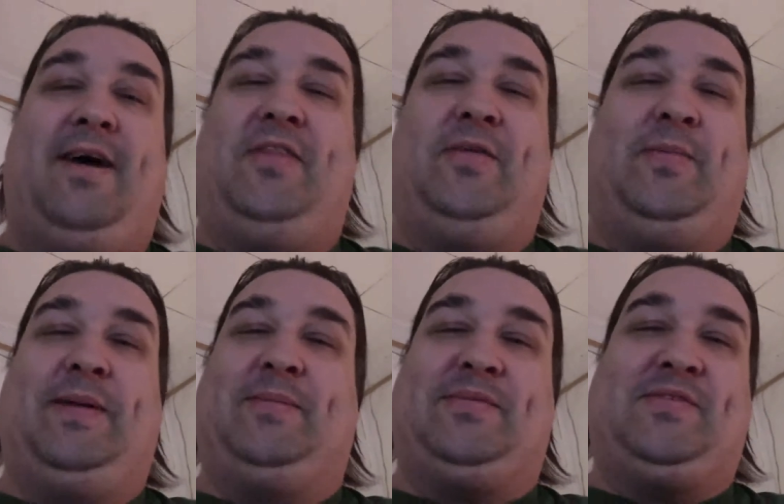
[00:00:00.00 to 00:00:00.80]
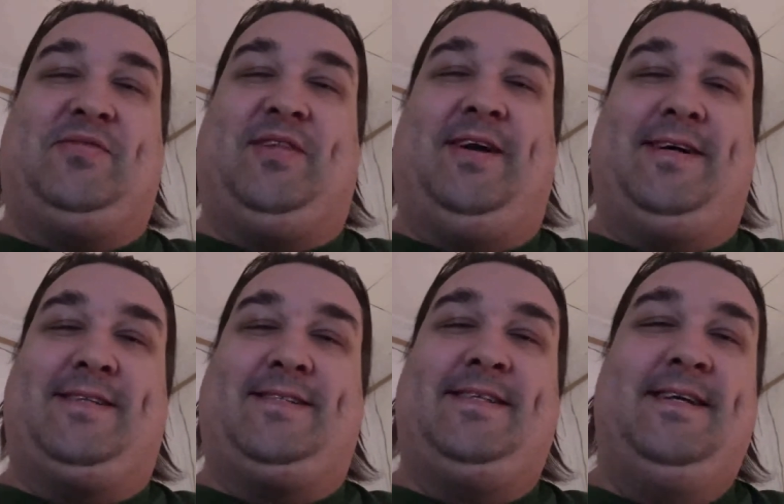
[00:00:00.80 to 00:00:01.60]
other people's
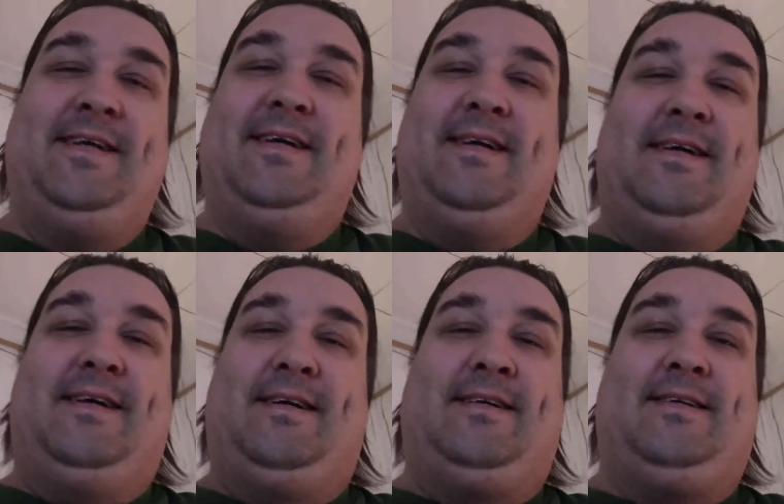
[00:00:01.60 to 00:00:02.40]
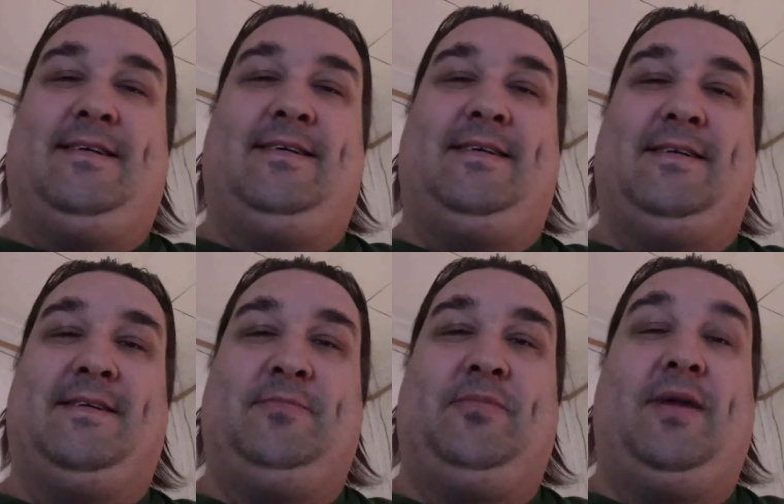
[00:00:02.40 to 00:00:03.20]
vlogs. Uh,
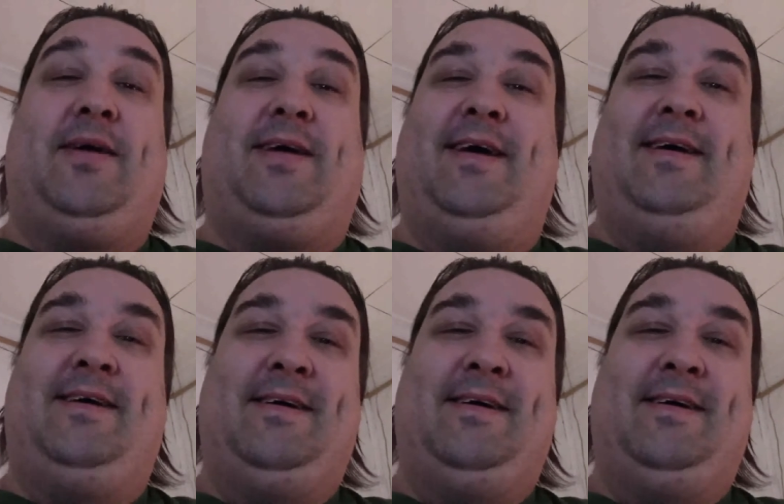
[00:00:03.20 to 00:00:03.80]
okay.